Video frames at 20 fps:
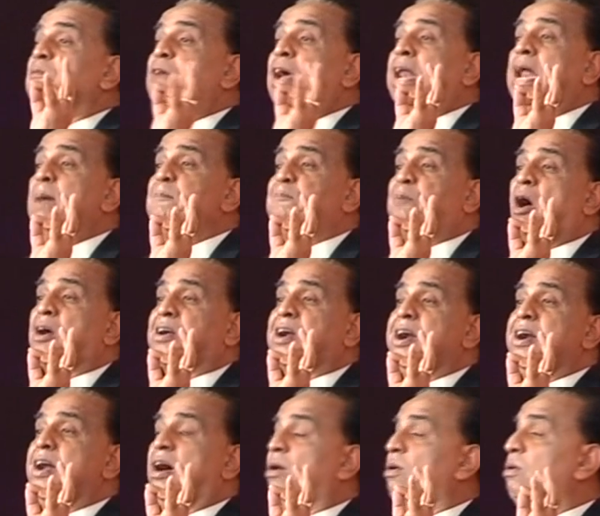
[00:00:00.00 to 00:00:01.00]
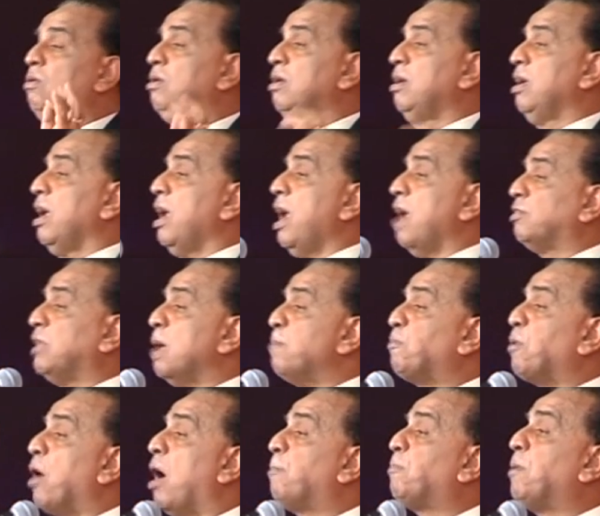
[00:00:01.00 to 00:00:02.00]
Very important now. If the
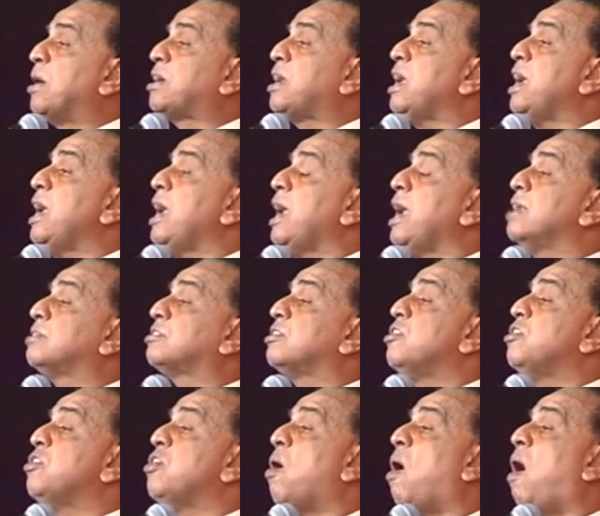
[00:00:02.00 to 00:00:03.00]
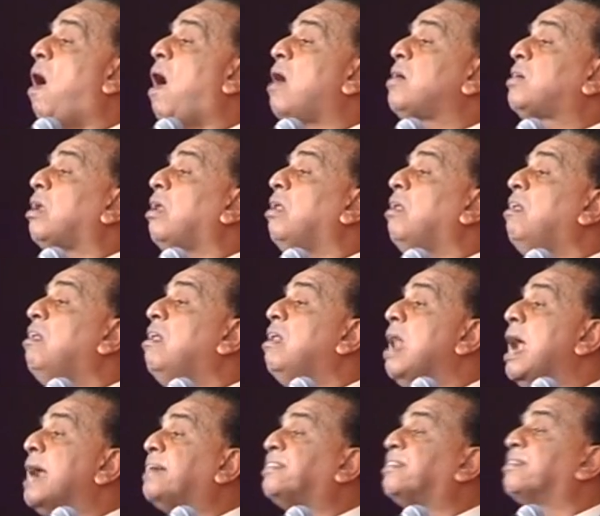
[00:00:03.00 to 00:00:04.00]
property is not
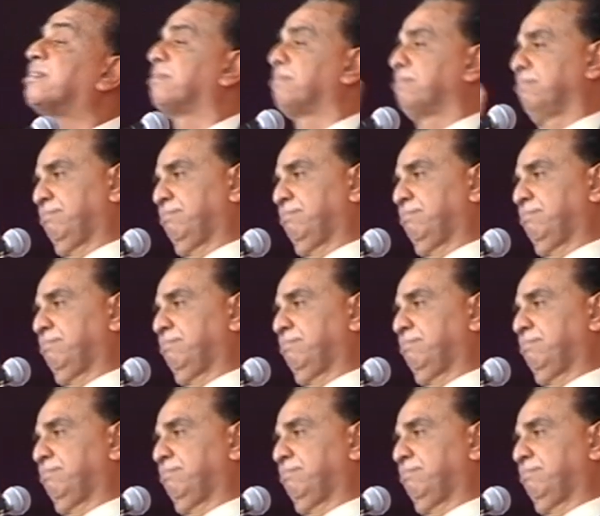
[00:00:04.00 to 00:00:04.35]
let,